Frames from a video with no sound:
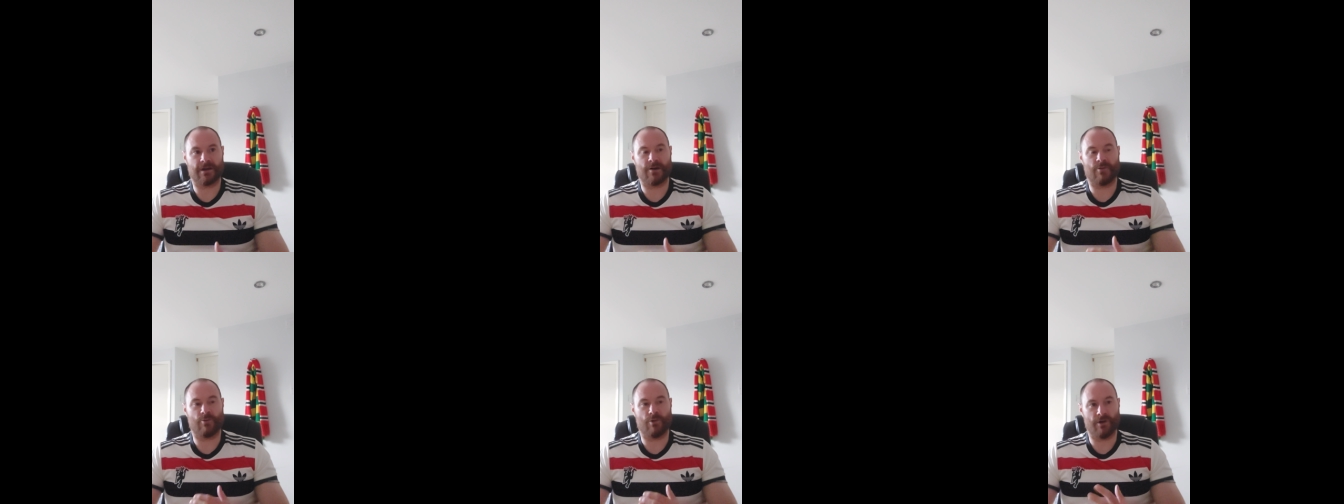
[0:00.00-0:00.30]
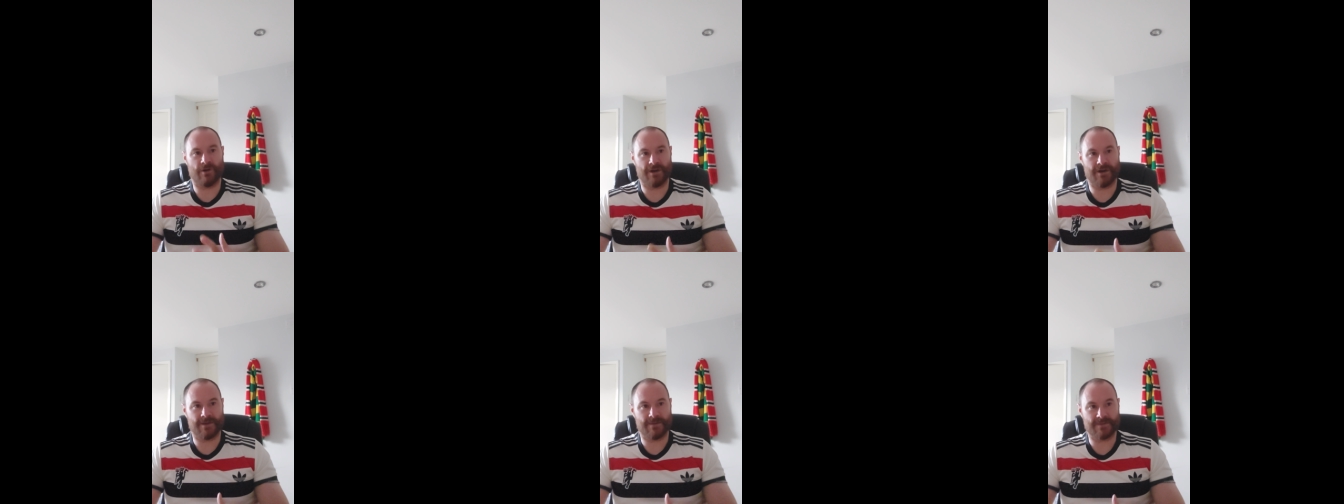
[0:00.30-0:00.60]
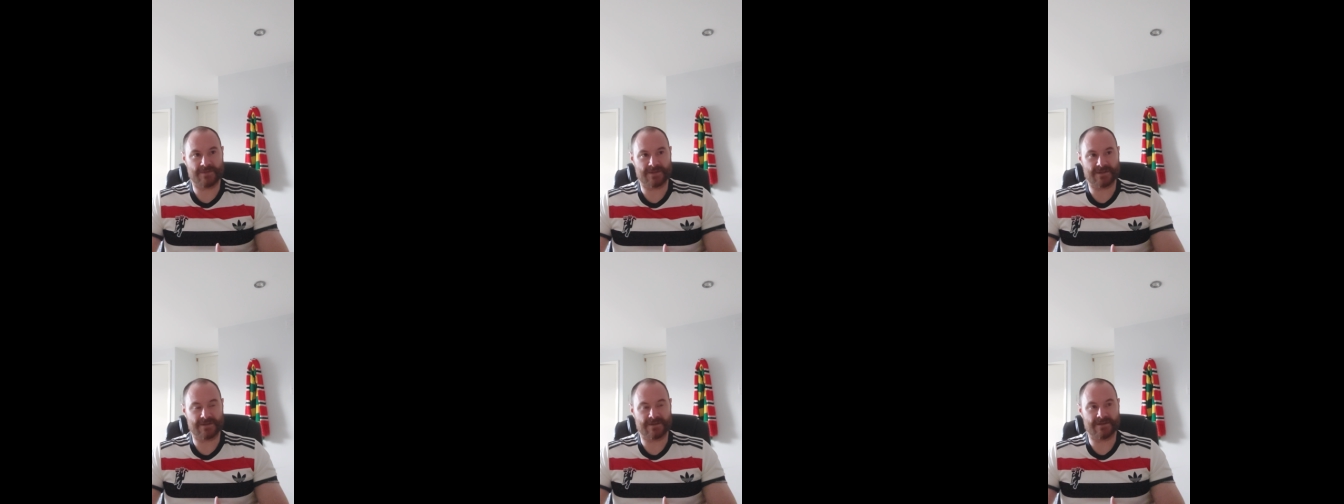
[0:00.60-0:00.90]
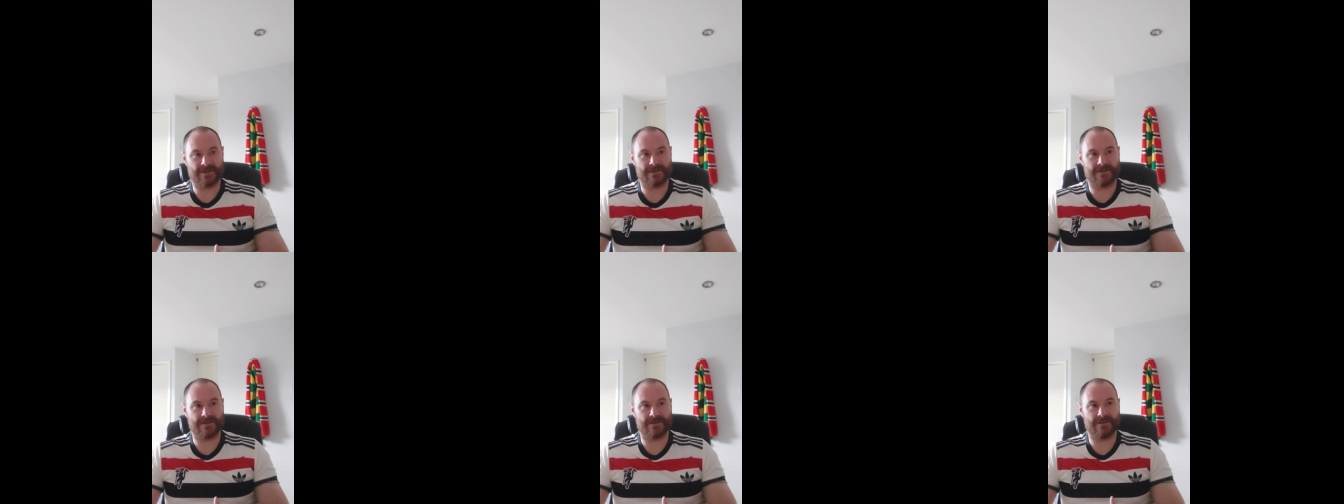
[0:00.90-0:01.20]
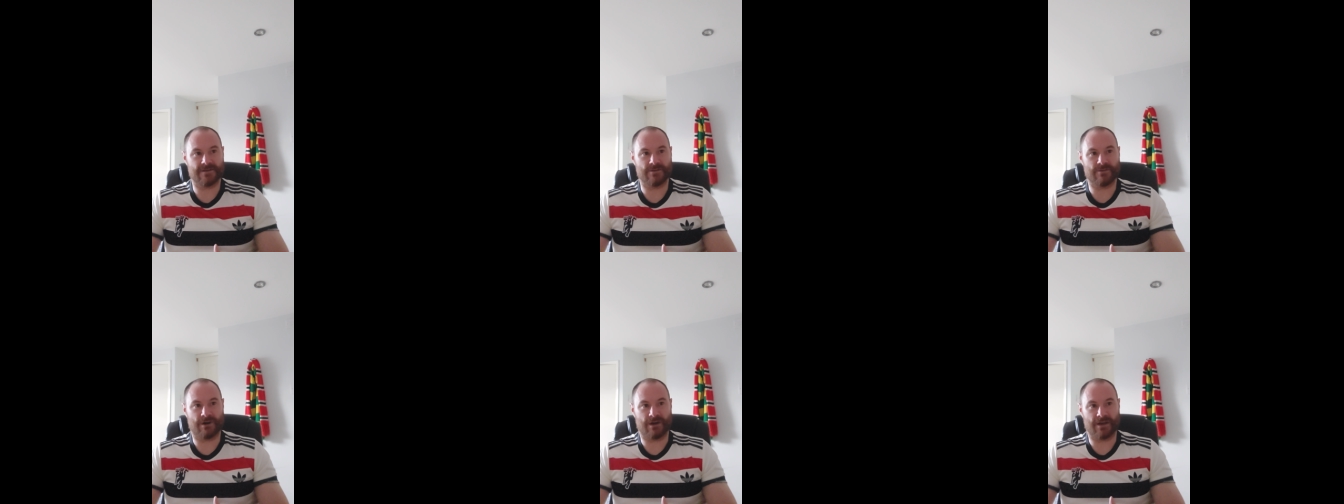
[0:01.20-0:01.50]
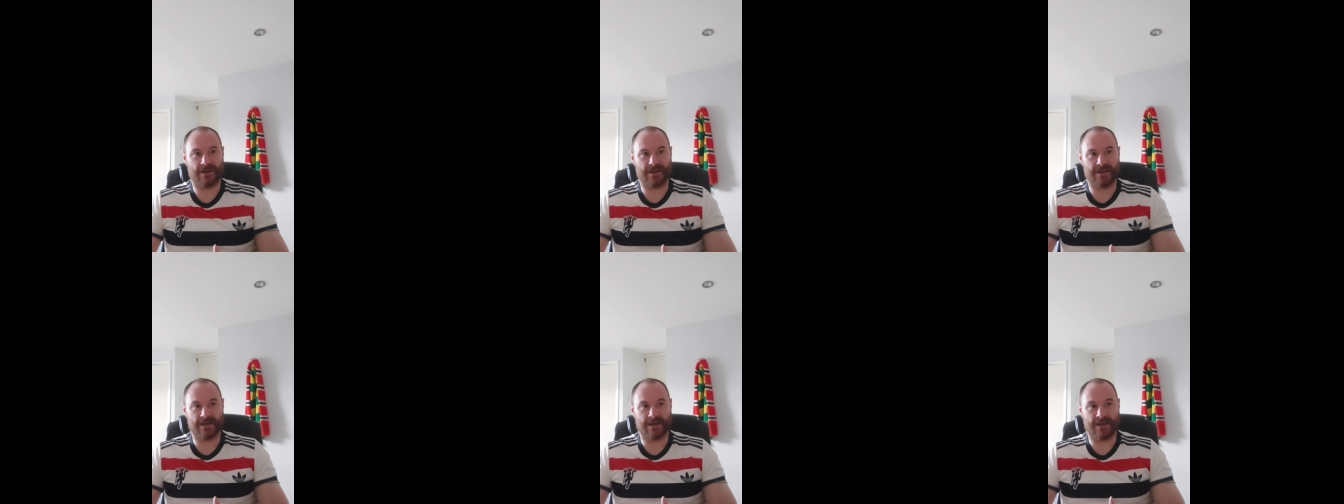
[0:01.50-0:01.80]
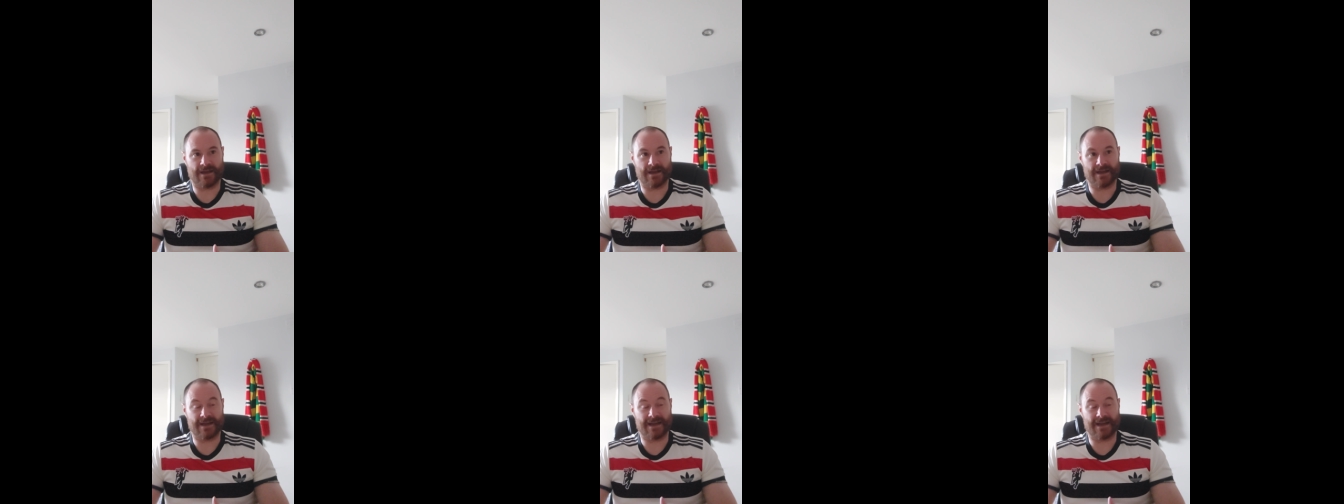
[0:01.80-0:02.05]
I want him to do well at United,